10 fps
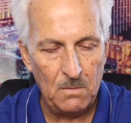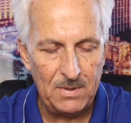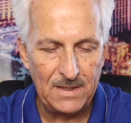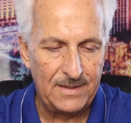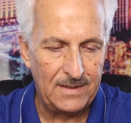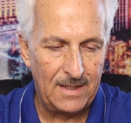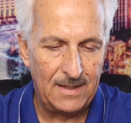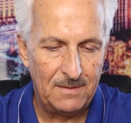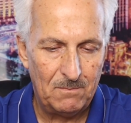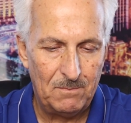But
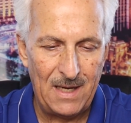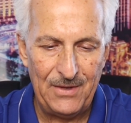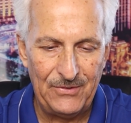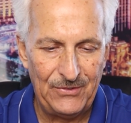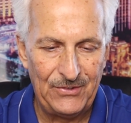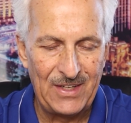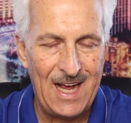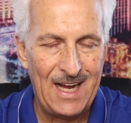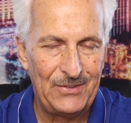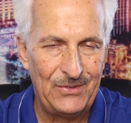bonds and
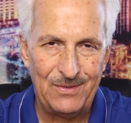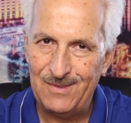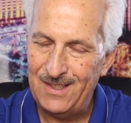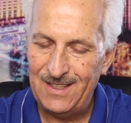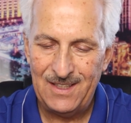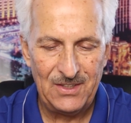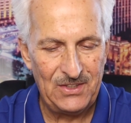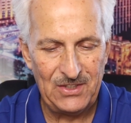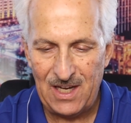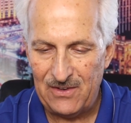stocks,
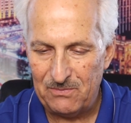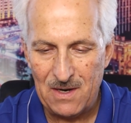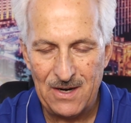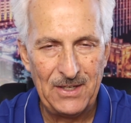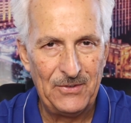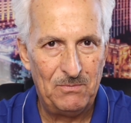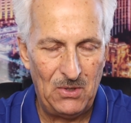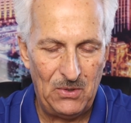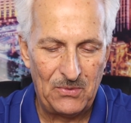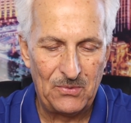tough markets
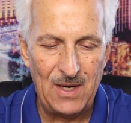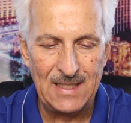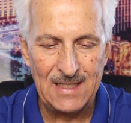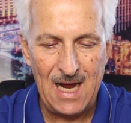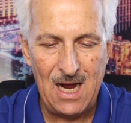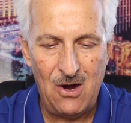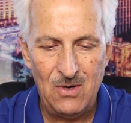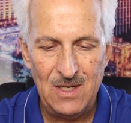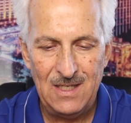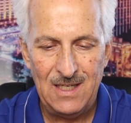both right now.